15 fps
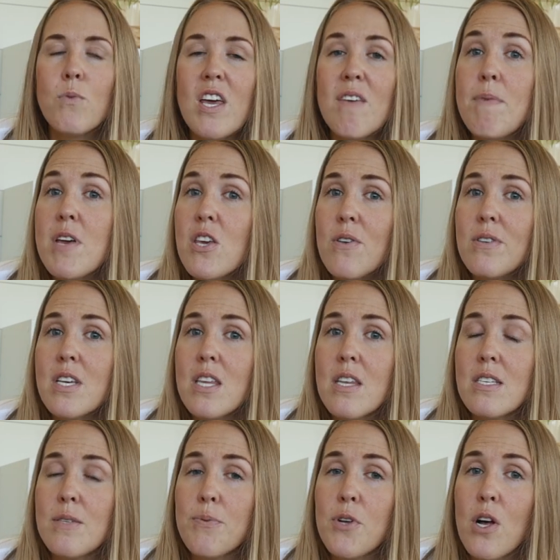We've been using
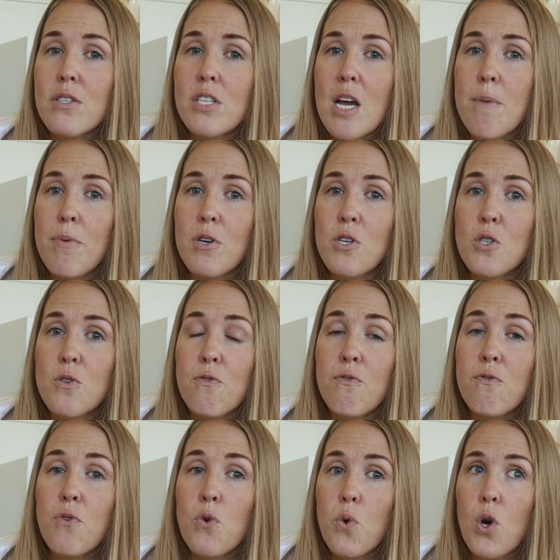these cloth diapers
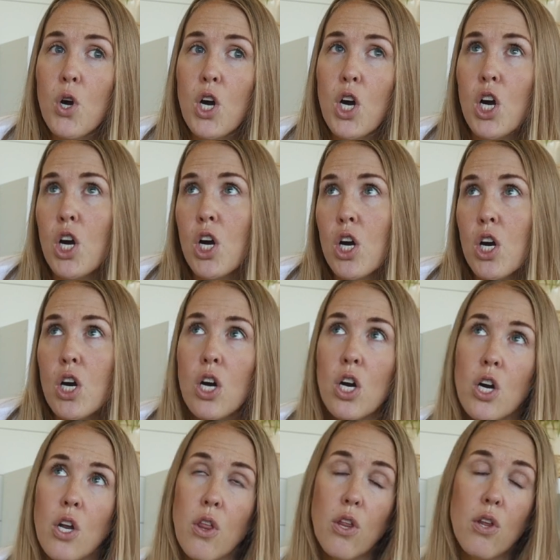
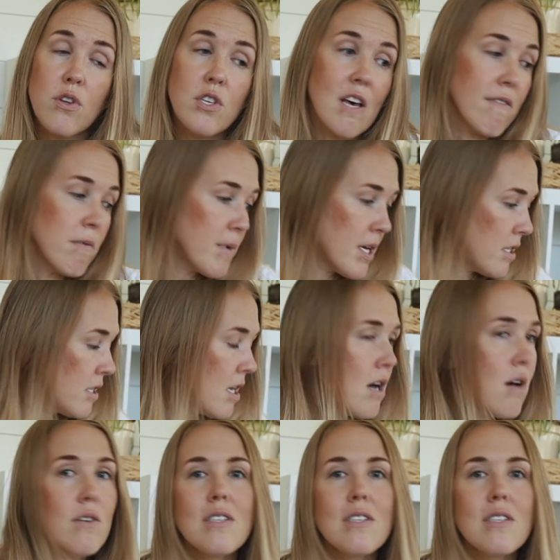for seven months now.